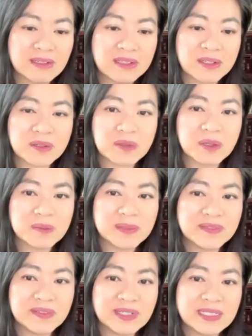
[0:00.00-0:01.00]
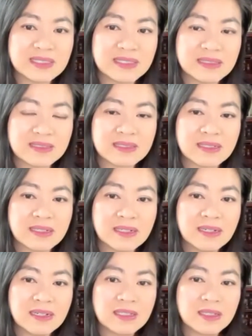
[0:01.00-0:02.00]
the global voices,
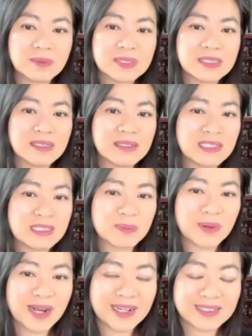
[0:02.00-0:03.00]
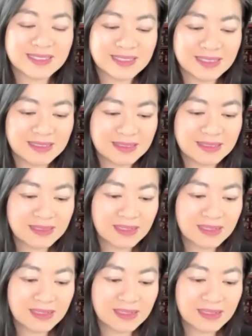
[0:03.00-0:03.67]
the resilience practices,